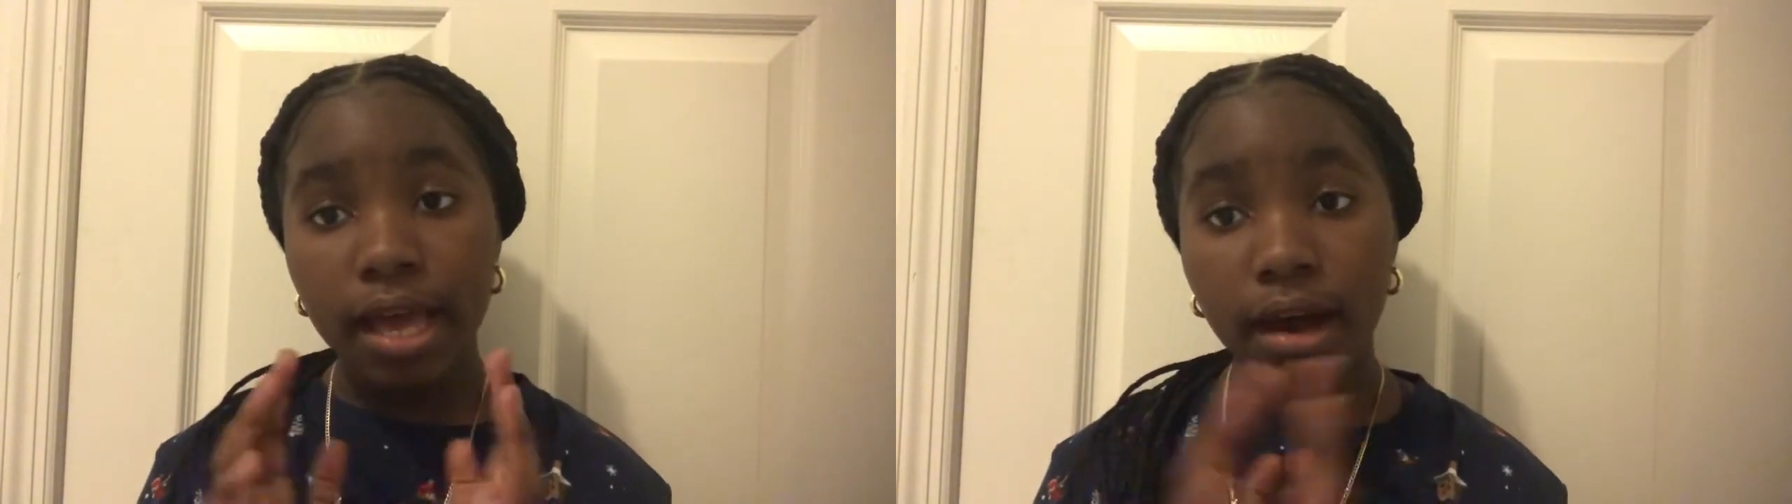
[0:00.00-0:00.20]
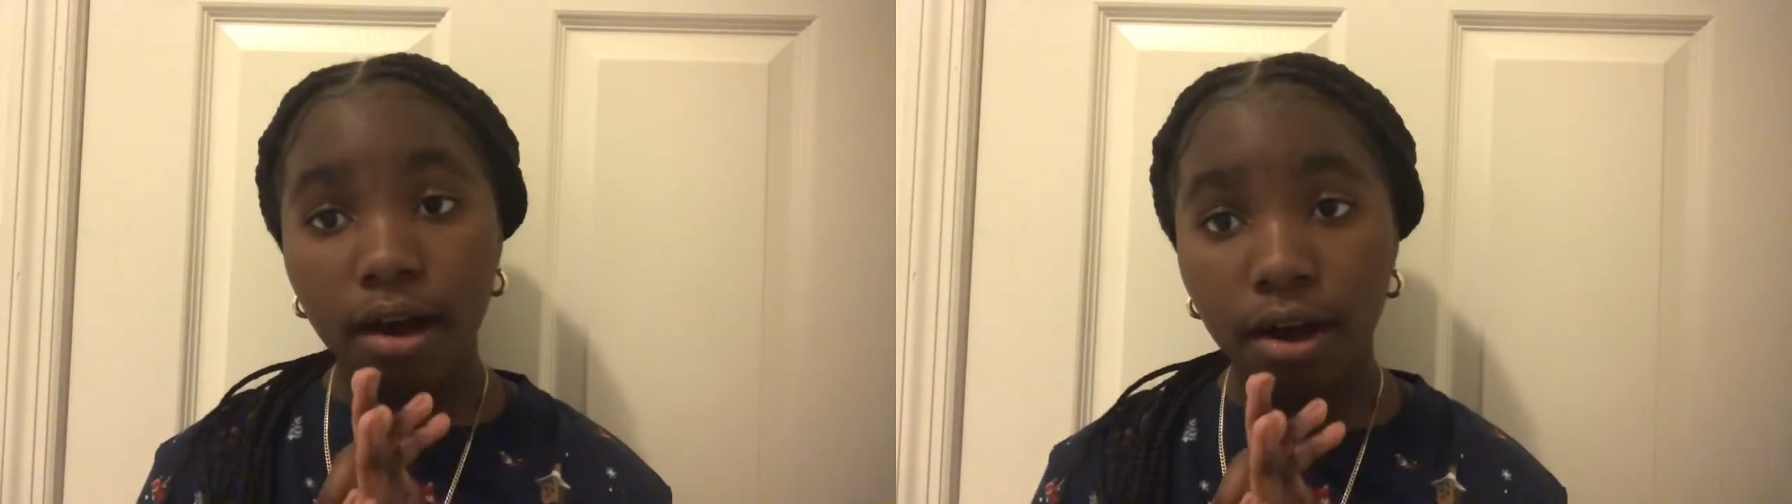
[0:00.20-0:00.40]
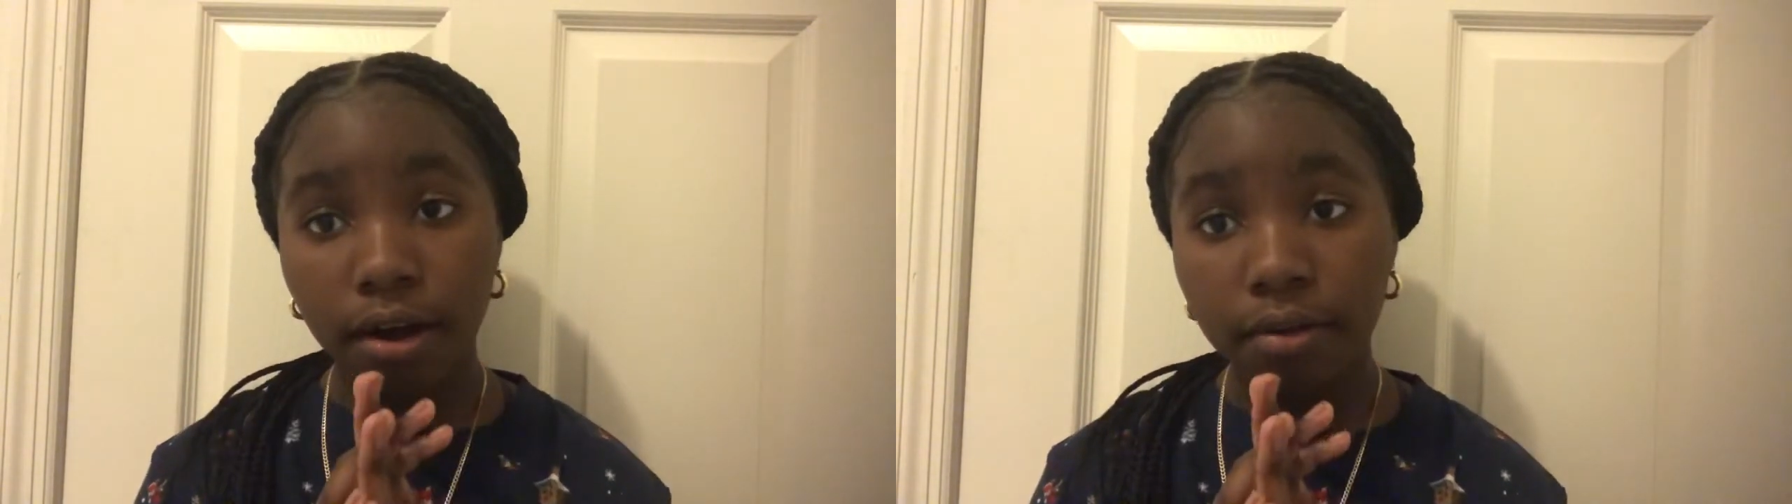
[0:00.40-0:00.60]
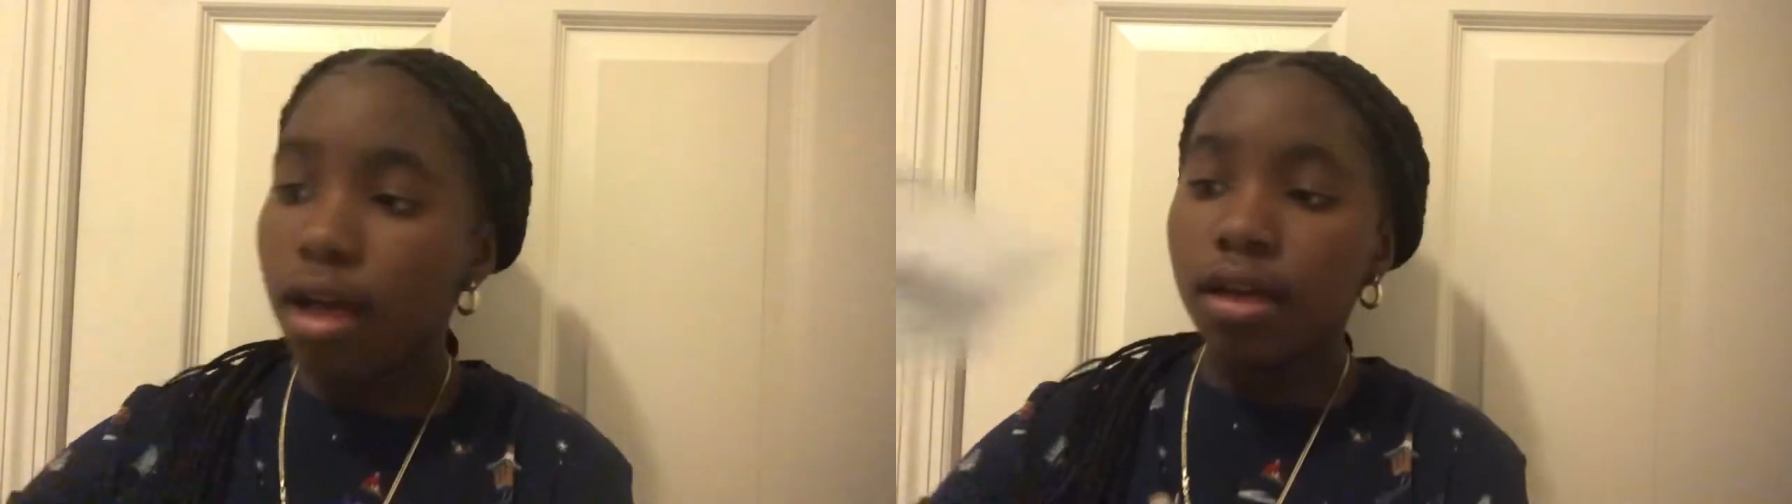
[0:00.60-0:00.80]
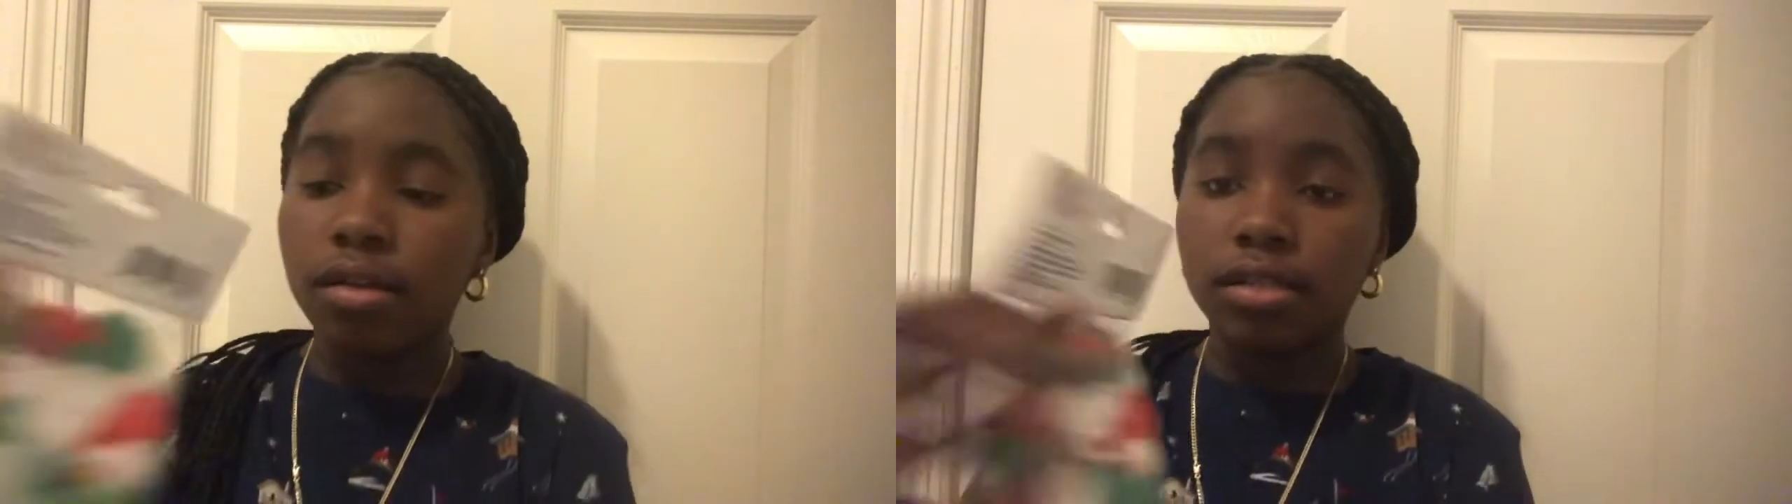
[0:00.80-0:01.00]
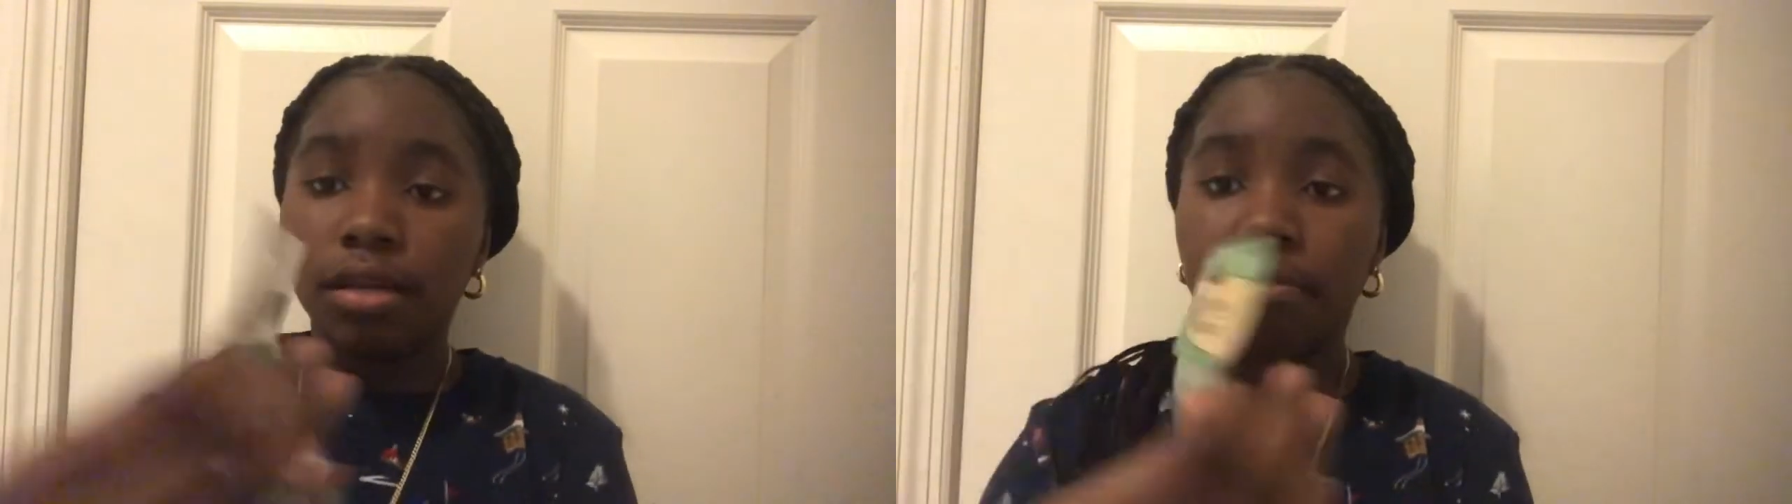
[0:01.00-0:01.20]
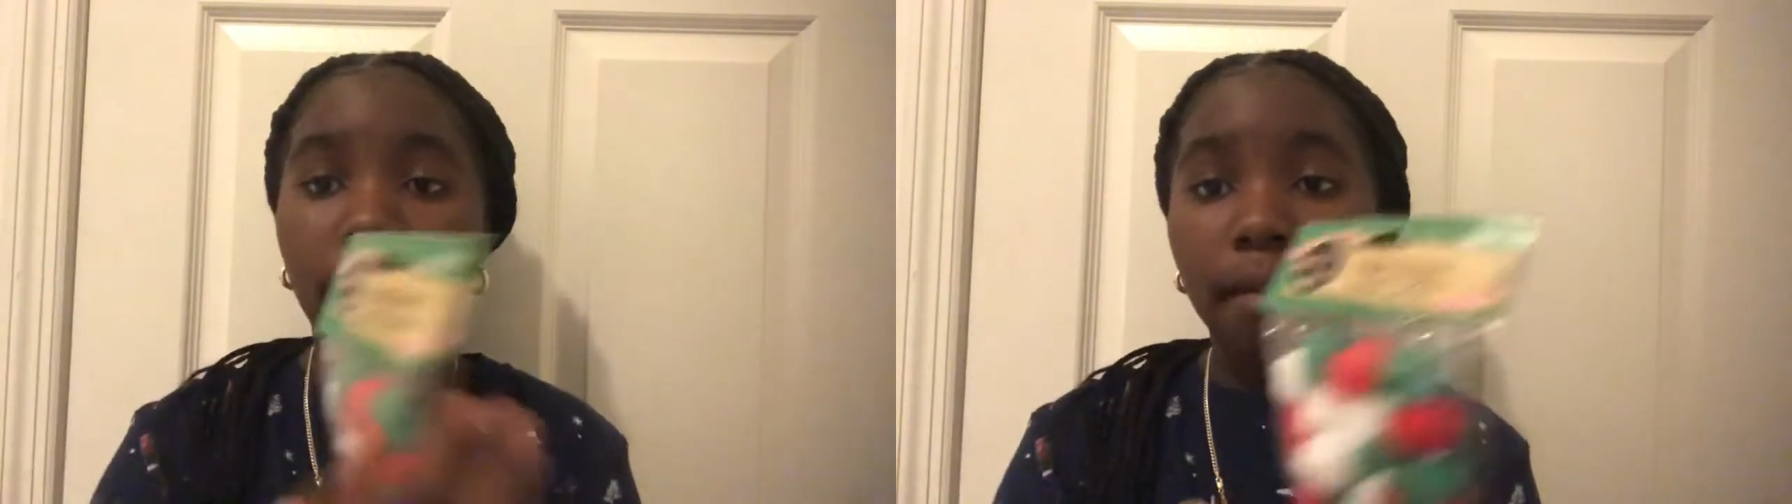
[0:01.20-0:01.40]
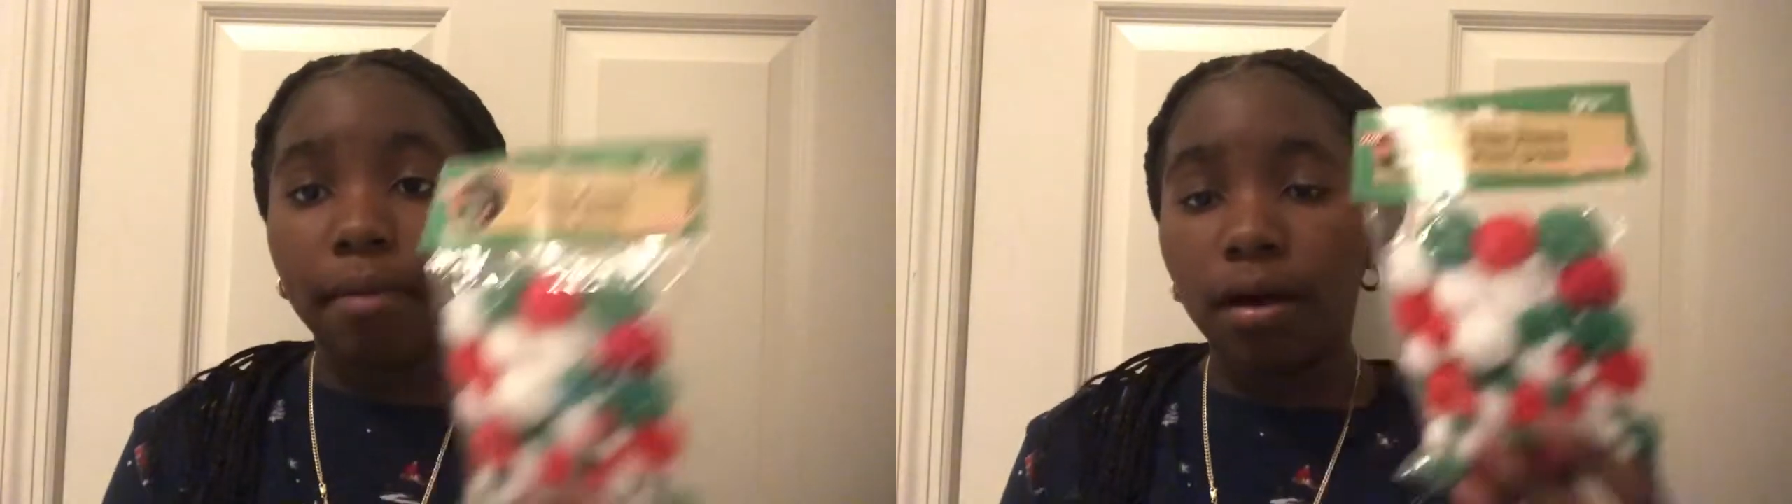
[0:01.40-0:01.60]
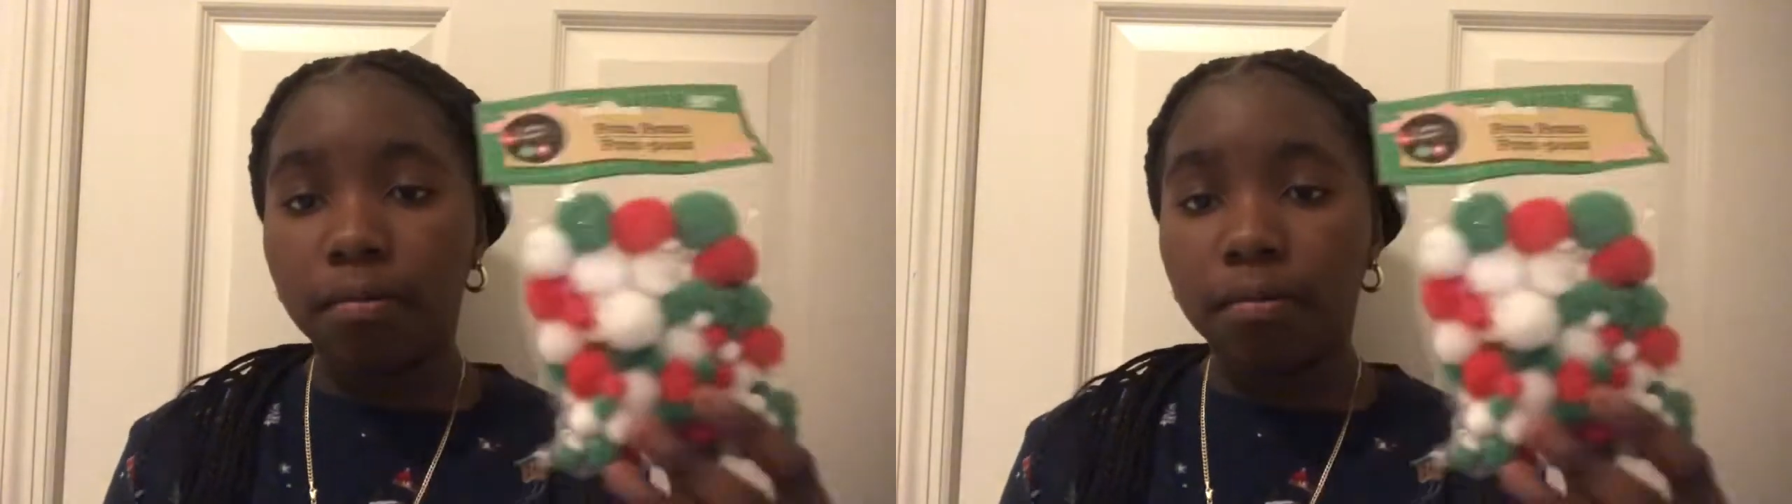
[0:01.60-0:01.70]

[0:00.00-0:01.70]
are some pom-poms.